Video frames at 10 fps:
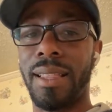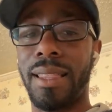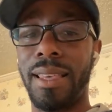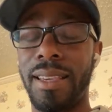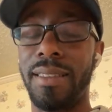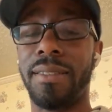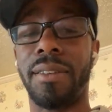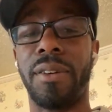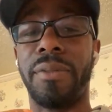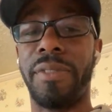These
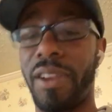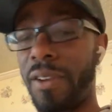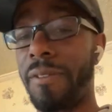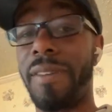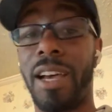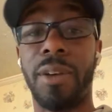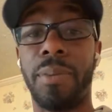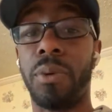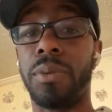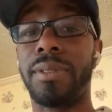are very
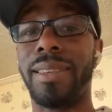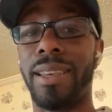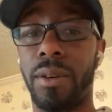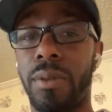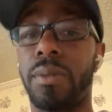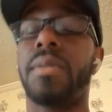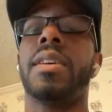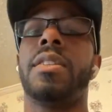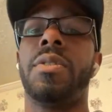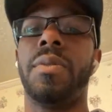valuable skills
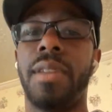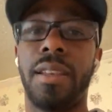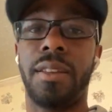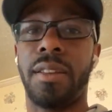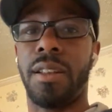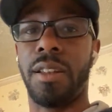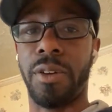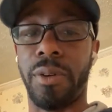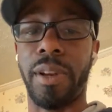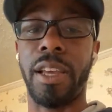that you need to
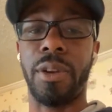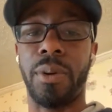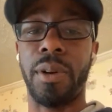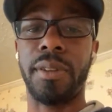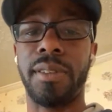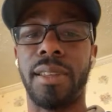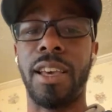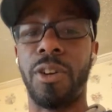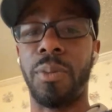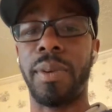learn in order to
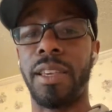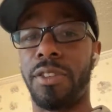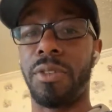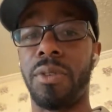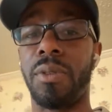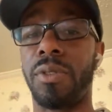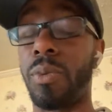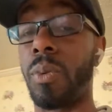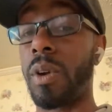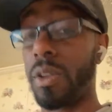help get you to
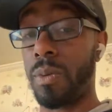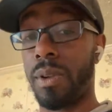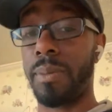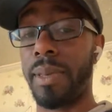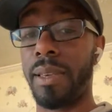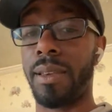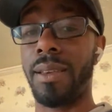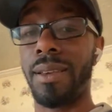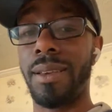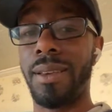where you want to be
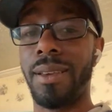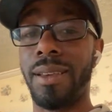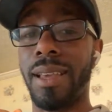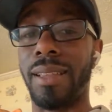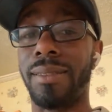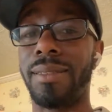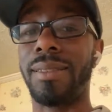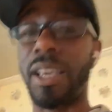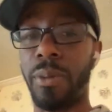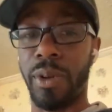and
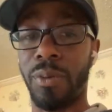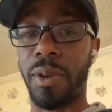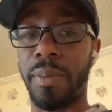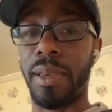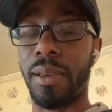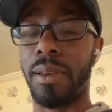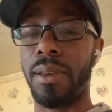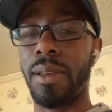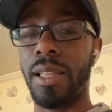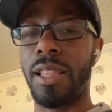stay where you want to be.
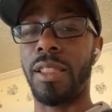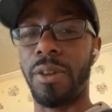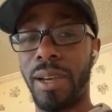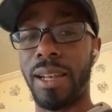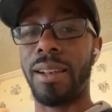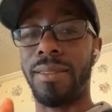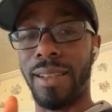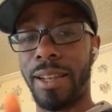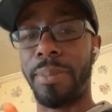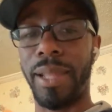Learn how to
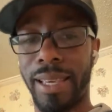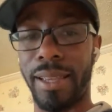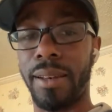design a plate.